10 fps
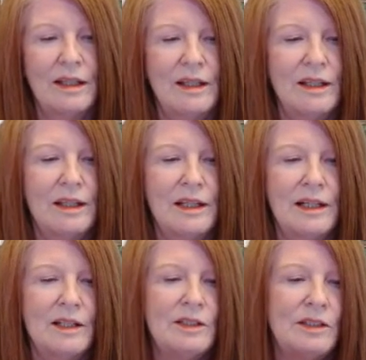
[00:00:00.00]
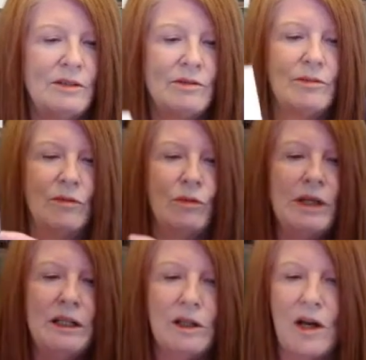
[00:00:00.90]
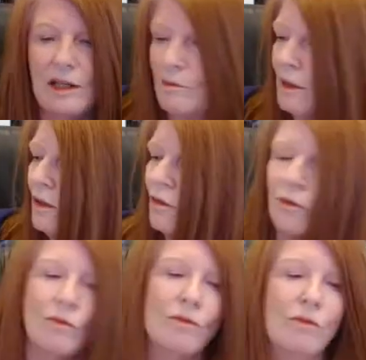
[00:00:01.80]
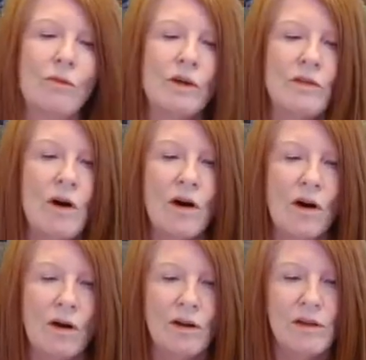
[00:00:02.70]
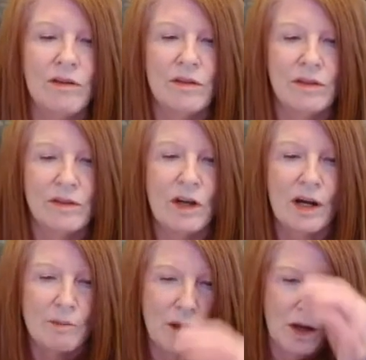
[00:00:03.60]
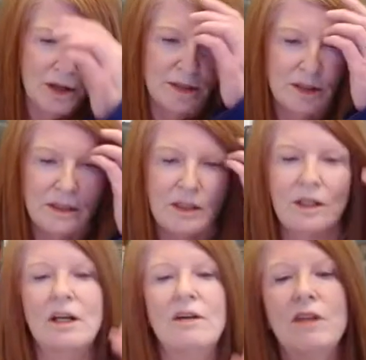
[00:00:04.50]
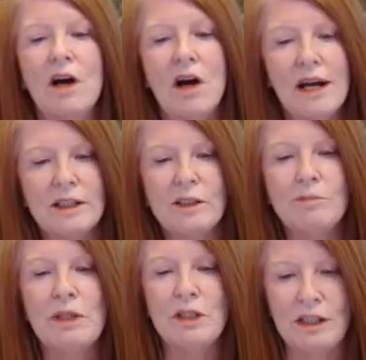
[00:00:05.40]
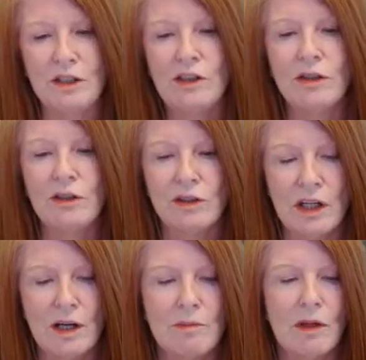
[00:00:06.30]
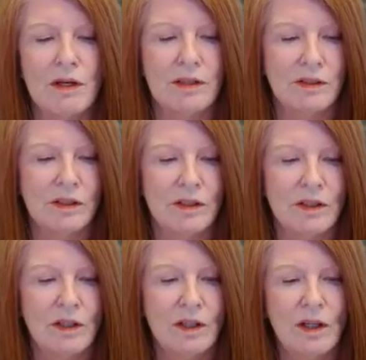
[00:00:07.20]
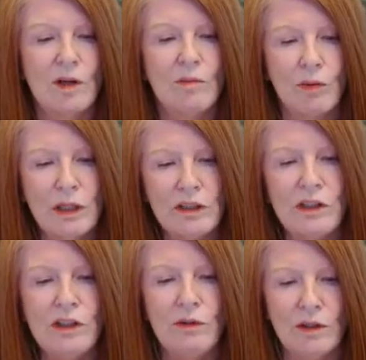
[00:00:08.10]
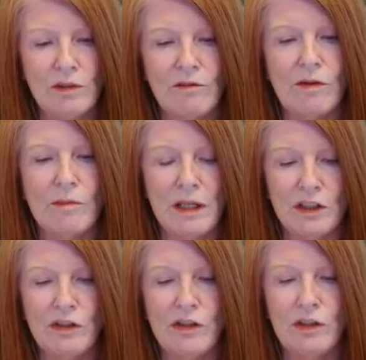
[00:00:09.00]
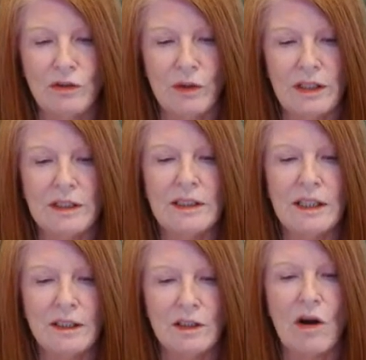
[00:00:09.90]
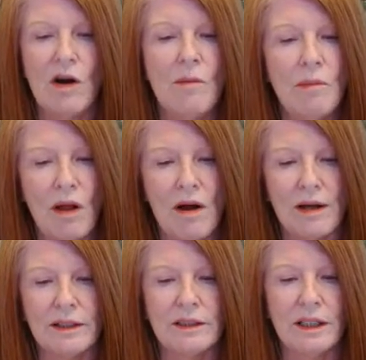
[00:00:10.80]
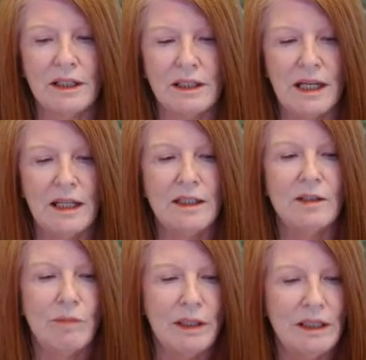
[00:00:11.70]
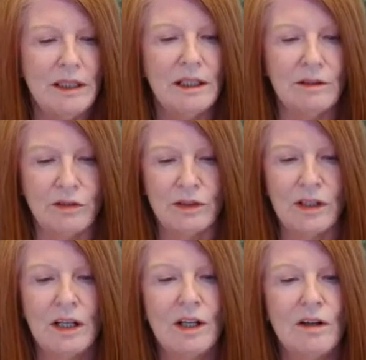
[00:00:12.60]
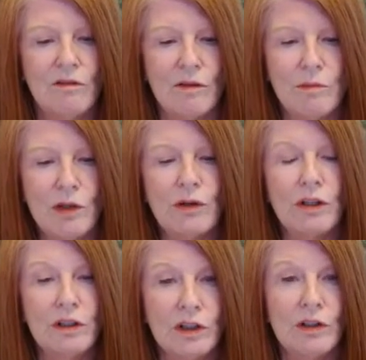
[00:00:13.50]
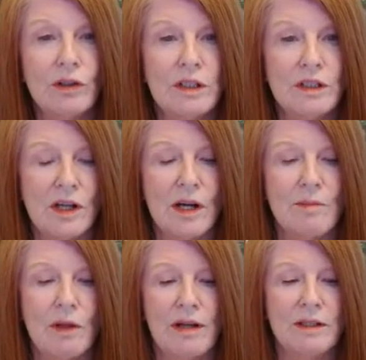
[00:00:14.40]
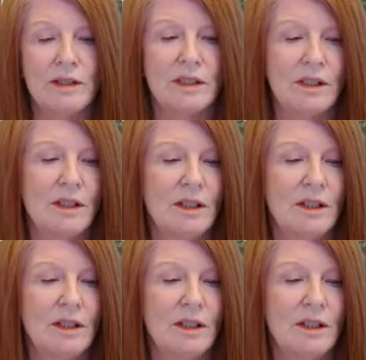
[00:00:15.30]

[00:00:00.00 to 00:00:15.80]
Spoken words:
and realignment with all timelines of the highest potential timelines brings you information to transcend all blocks and gain many gifts from your concurrent timelines.